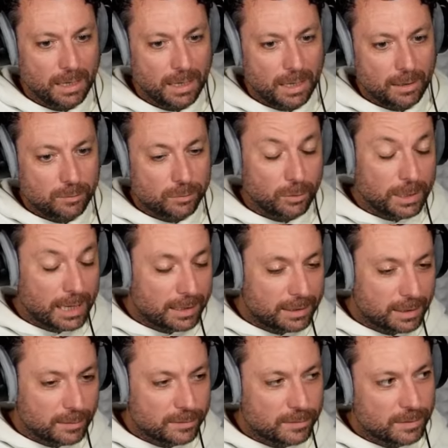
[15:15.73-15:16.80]
And so, yeah,
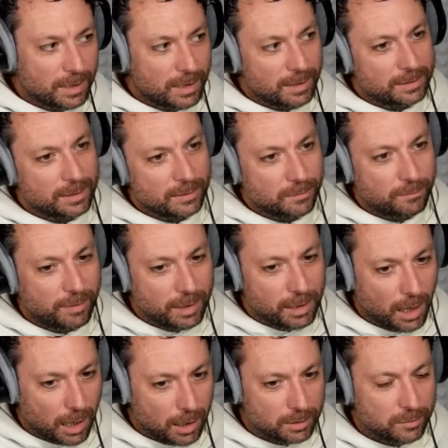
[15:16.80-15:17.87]
that's very
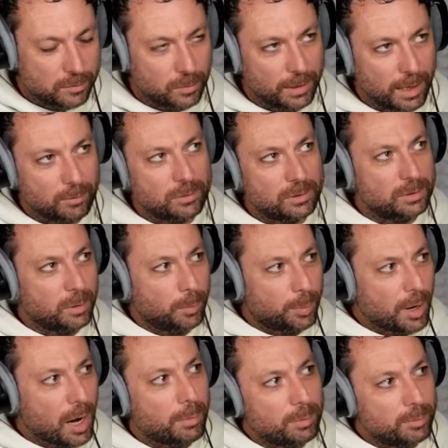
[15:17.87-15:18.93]
hard. So now the
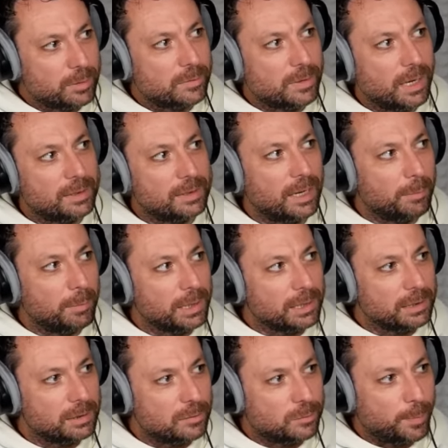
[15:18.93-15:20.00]
problem is that they are
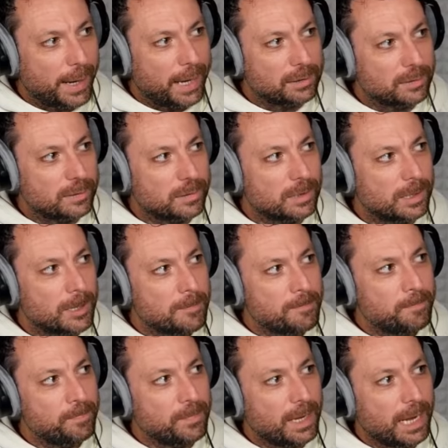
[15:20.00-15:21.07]
making these bets,
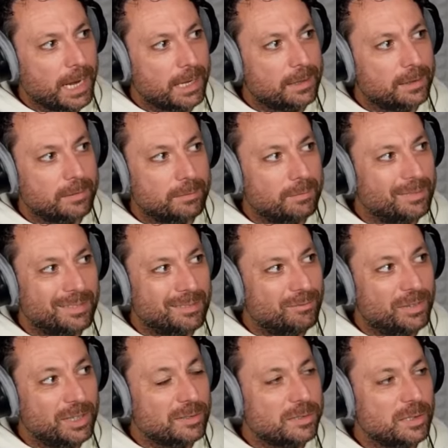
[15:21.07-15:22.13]
and
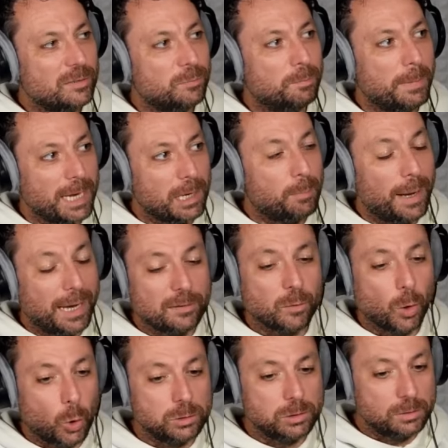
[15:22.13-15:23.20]
VCs make bets
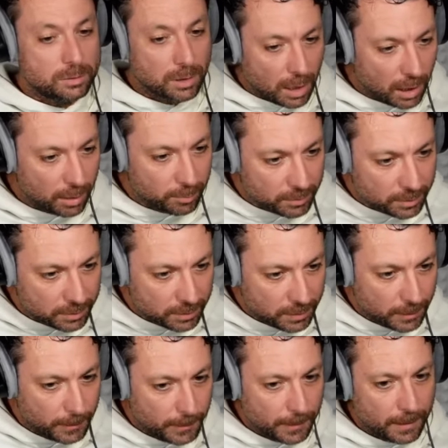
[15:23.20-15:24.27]
all the time.
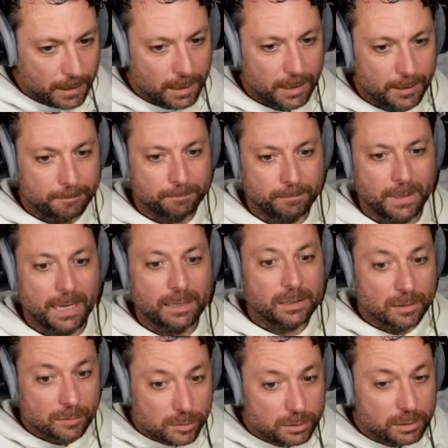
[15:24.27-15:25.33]
And
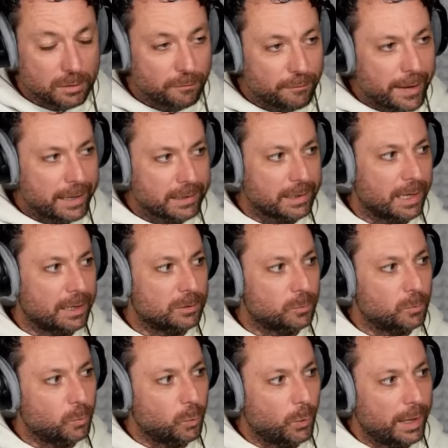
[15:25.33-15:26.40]
consider the fact that
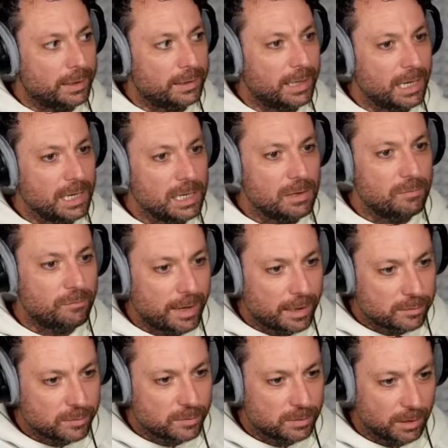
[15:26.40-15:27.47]
when they
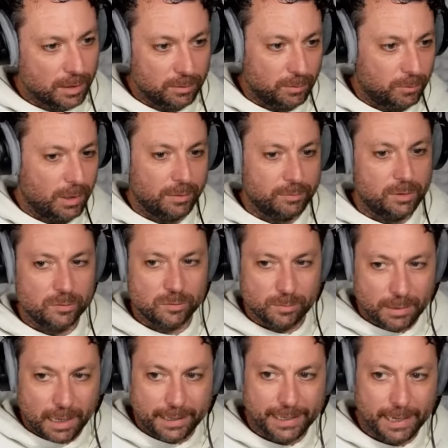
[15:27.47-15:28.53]
invest and they have these
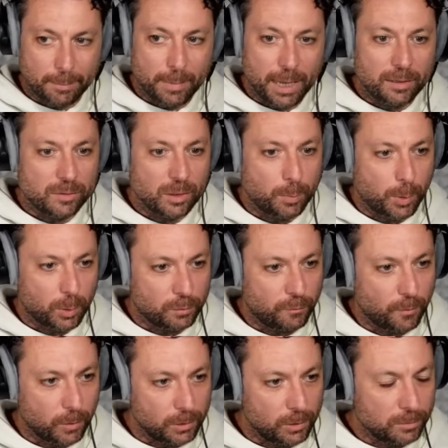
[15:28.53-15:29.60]
amazing
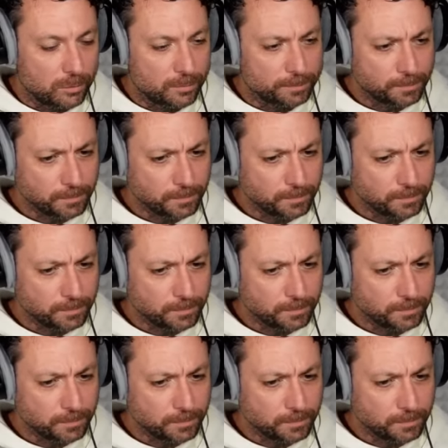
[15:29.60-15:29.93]
portfolios,